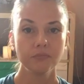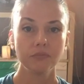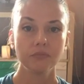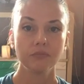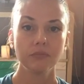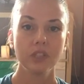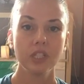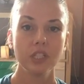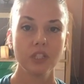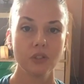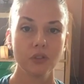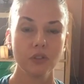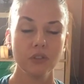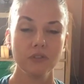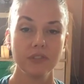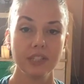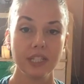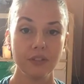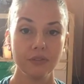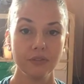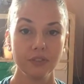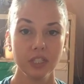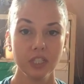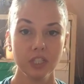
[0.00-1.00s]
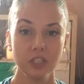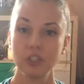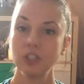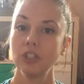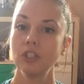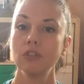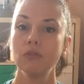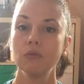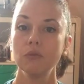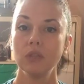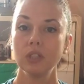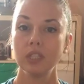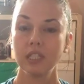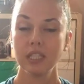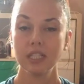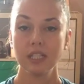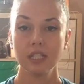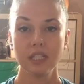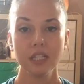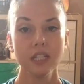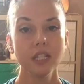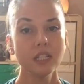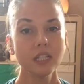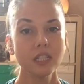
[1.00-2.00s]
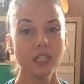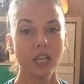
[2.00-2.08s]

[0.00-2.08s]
and sort of definition of what this is,